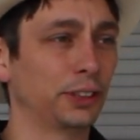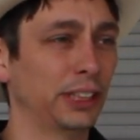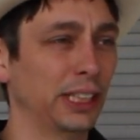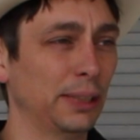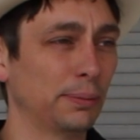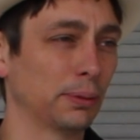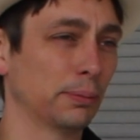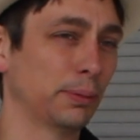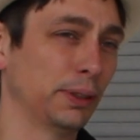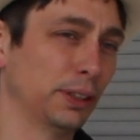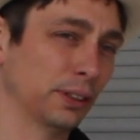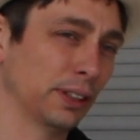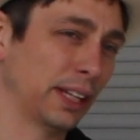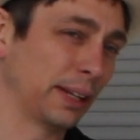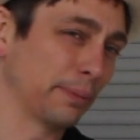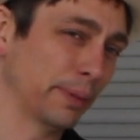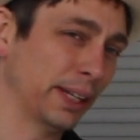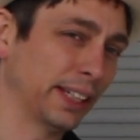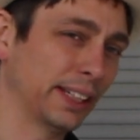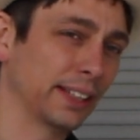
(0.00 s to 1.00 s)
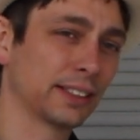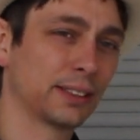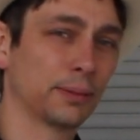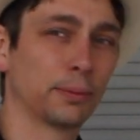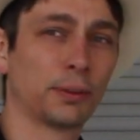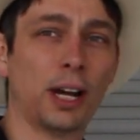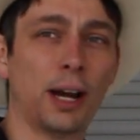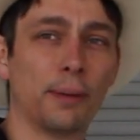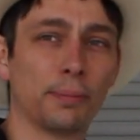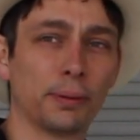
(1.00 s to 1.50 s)
cheaper, but you're like making
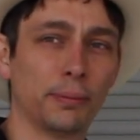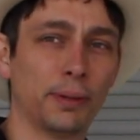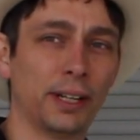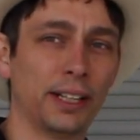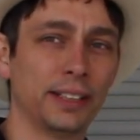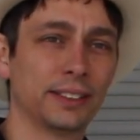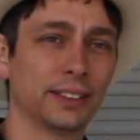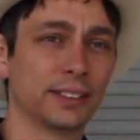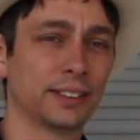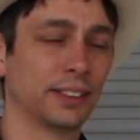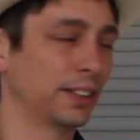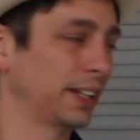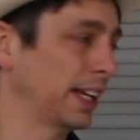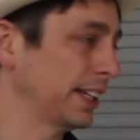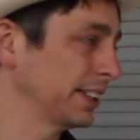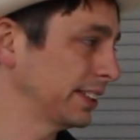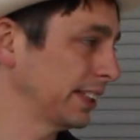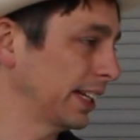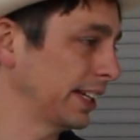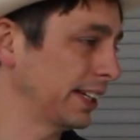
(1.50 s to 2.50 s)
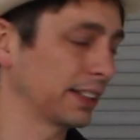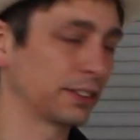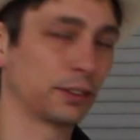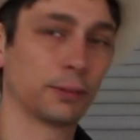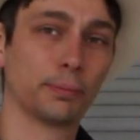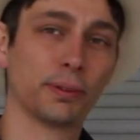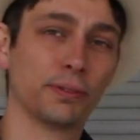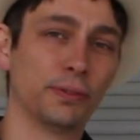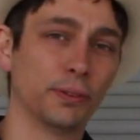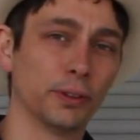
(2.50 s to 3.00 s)
some compromises on aesthetics
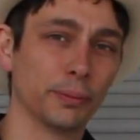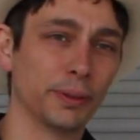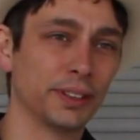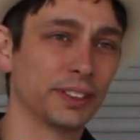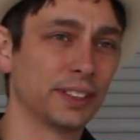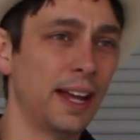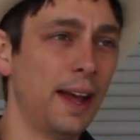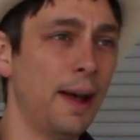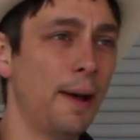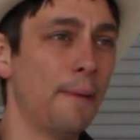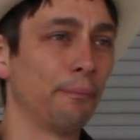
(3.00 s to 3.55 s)
or performance.